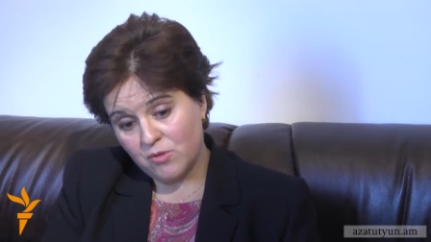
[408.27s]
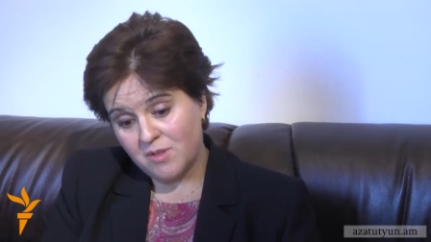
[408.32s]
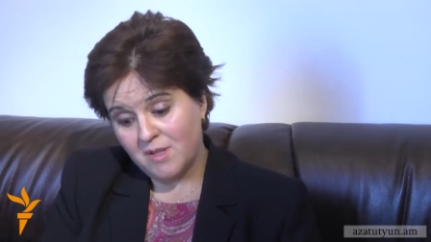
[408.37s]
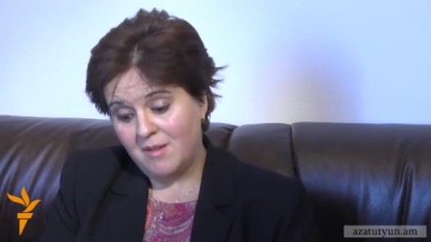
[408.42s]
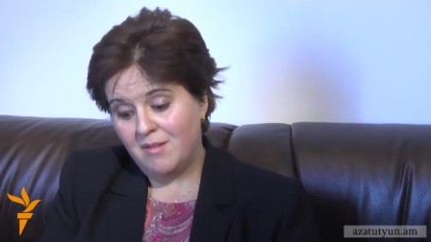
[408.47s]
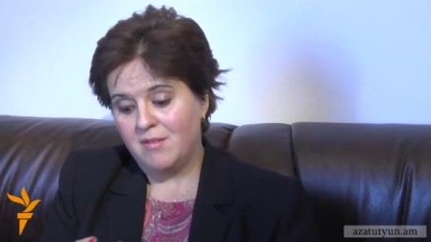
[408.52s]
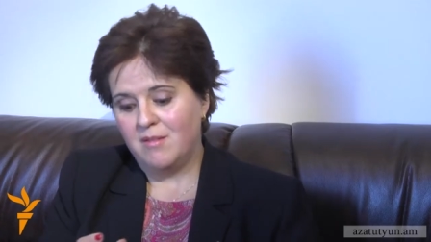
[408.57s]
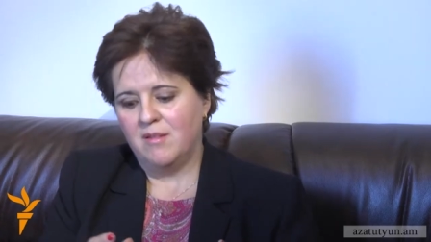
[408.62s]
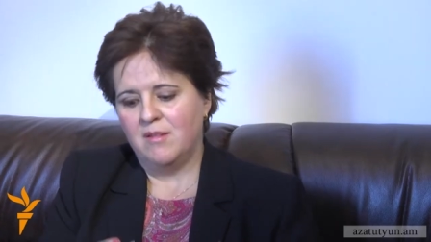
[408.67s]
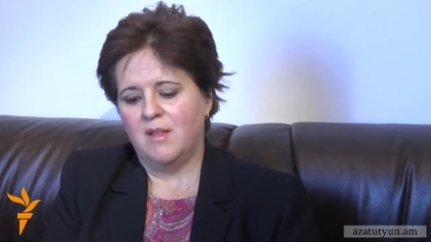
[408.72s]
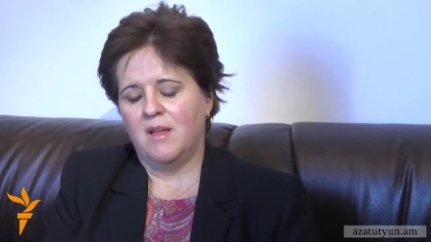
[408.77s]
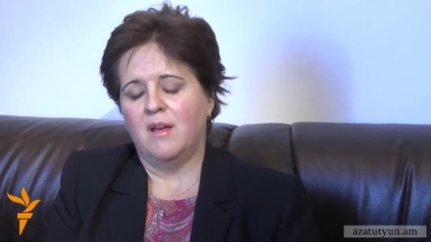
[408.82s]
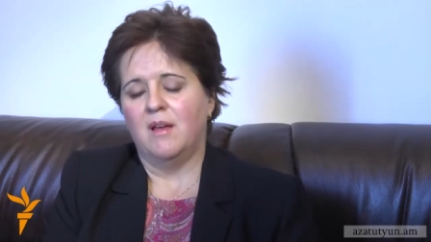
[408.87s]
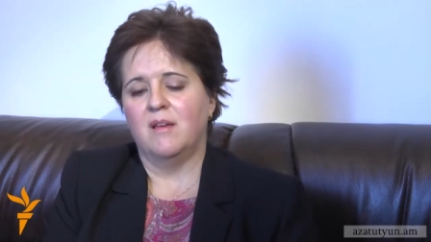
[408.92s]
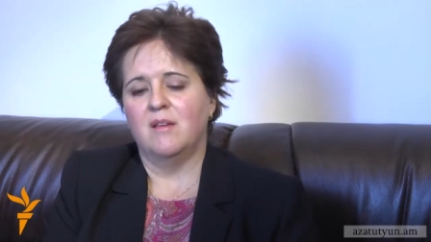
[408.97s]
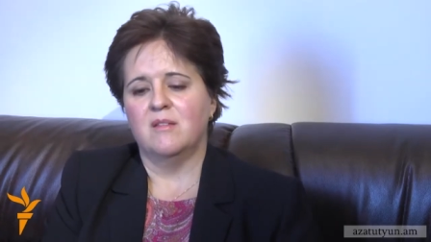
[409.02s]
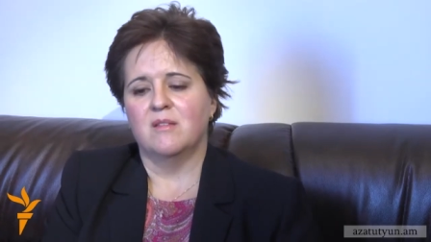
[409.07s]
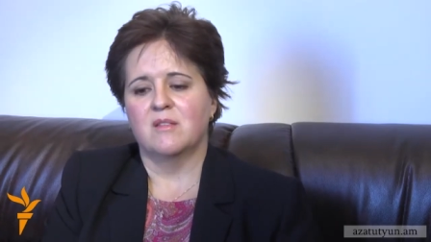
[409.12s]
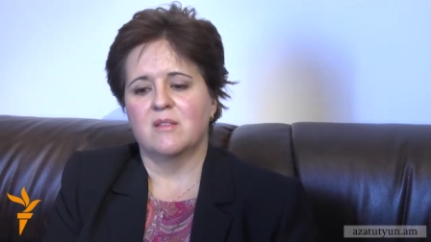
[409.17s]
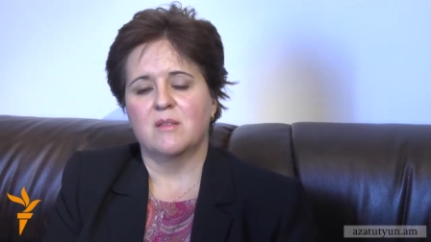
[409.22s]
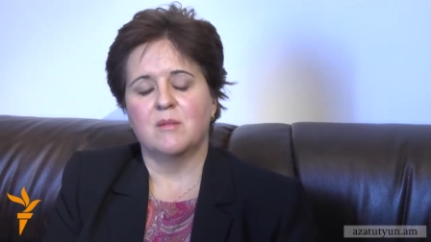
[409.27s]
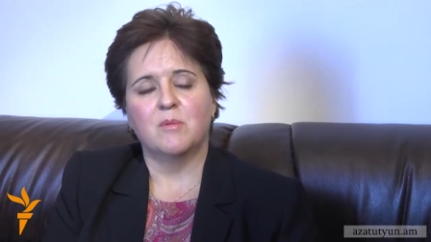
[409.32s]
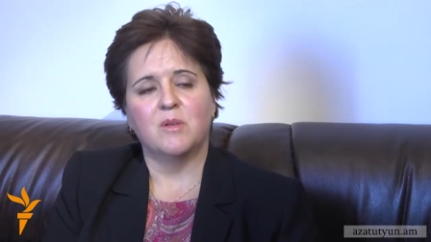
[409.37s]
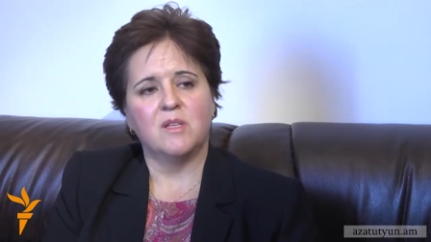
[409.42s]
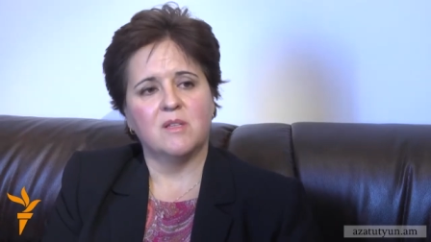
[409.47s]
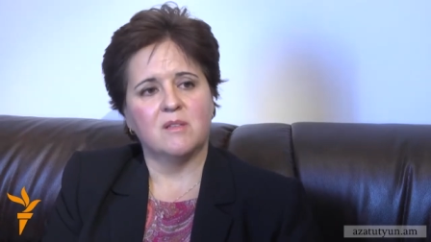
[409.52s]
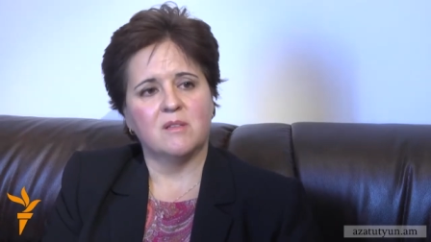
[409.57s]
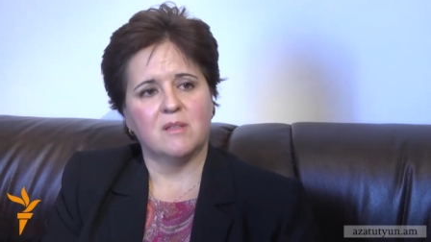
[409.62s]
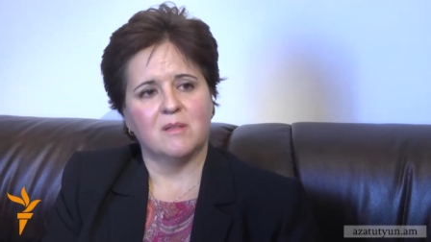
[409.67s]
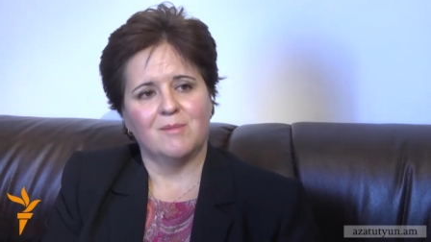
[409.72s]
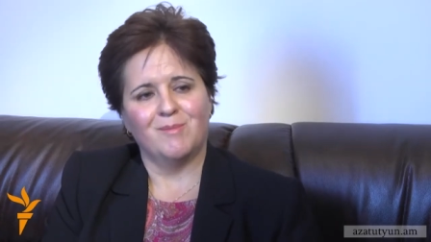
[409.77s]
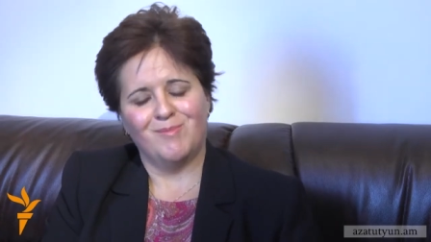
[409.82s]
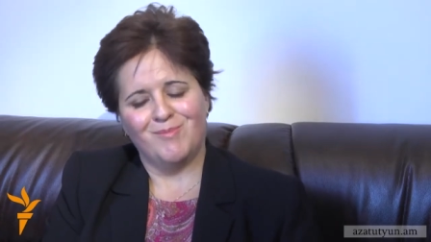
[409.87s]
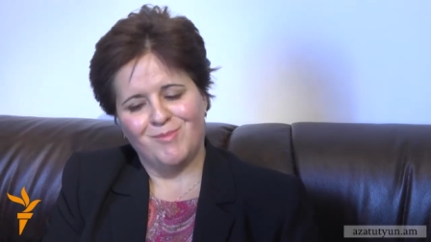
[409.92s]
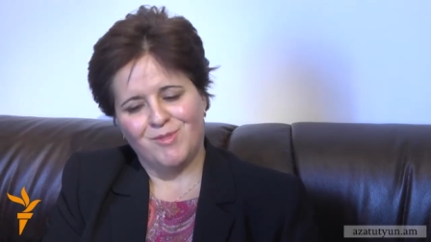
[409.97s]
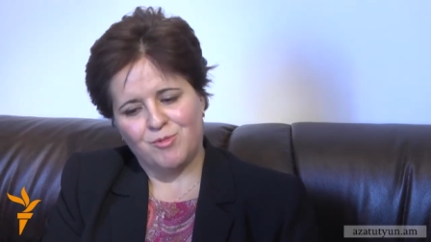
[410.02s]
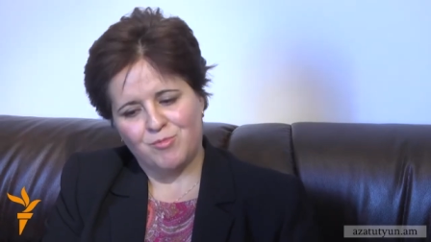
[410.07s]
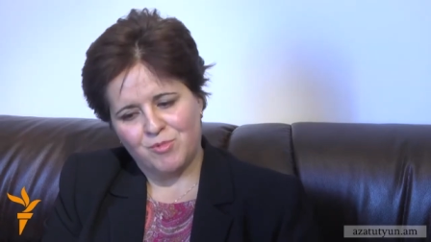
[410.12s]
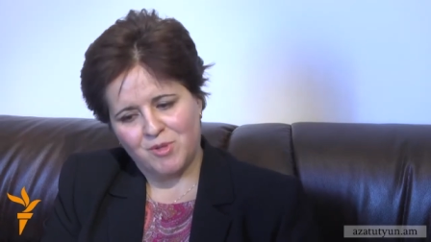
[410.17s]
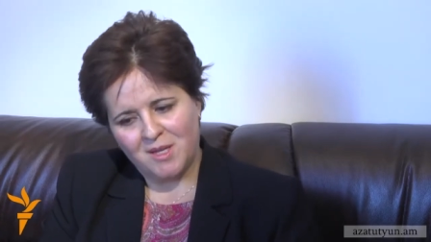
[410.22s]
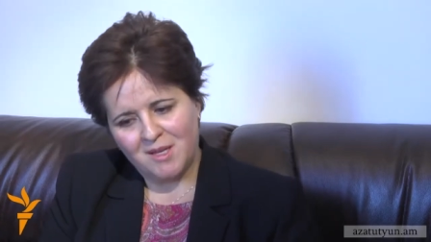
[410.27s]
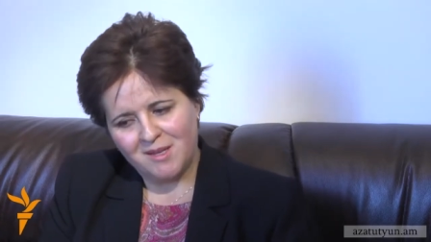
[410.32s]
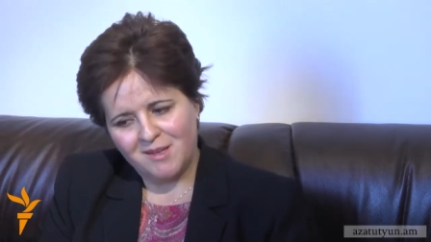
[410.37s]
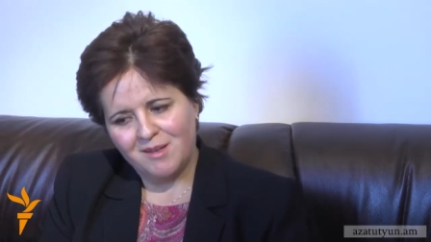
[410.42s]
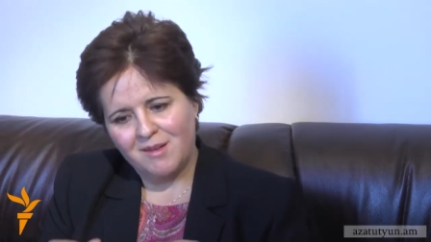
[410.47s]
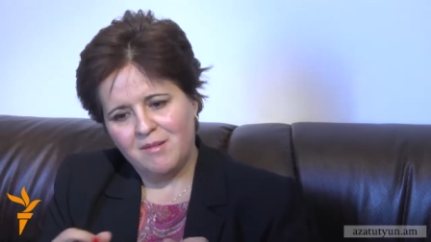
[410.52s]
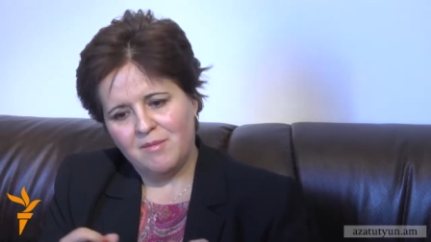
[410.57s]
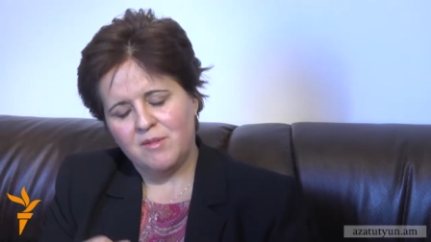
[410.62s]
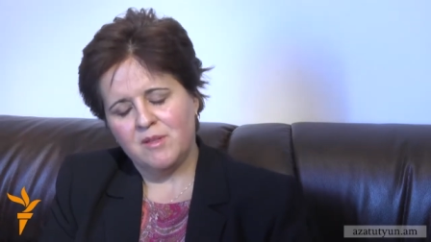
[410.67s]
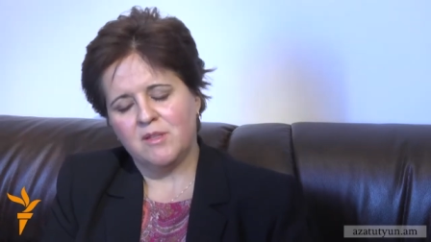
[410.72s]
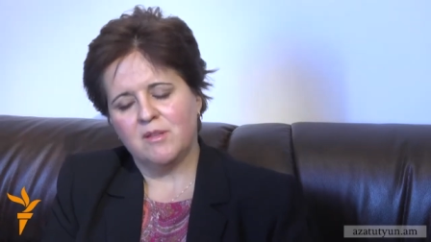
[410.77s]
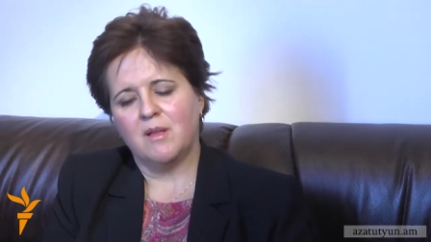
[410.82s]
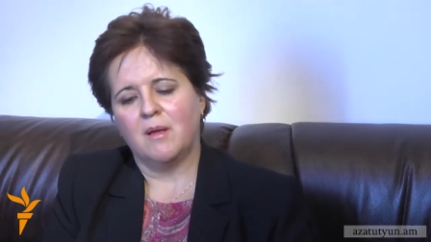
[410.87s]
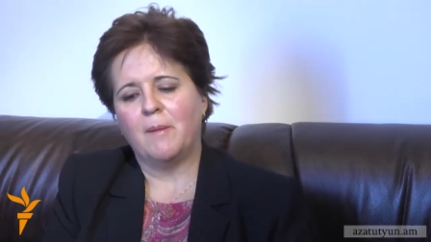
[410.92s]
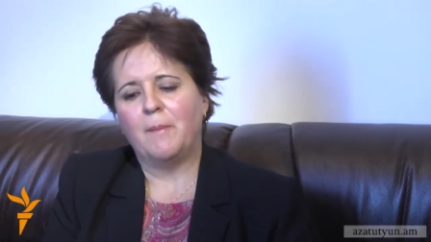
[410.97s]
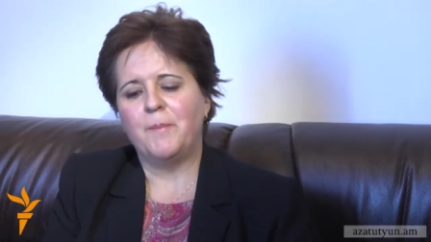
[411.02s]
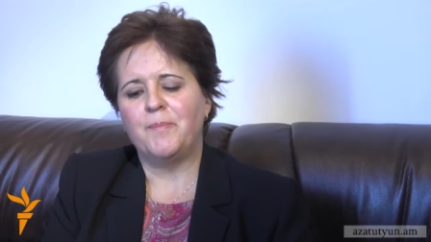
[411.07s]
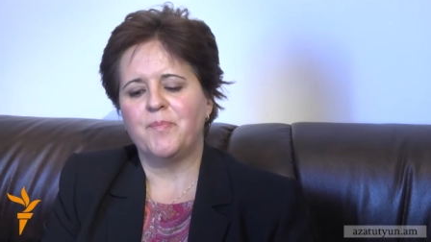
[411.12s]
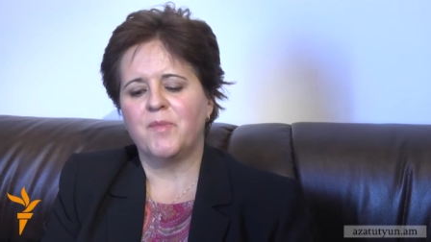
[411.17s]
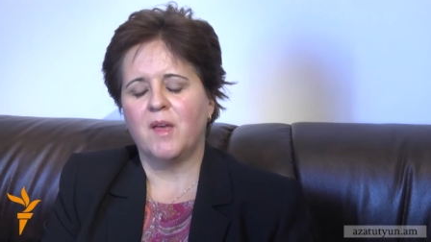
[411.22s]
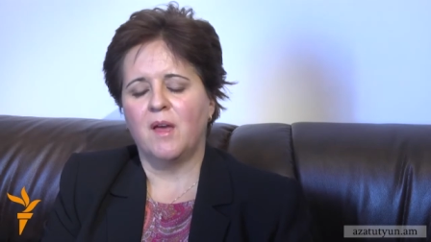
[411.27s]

something that is taking some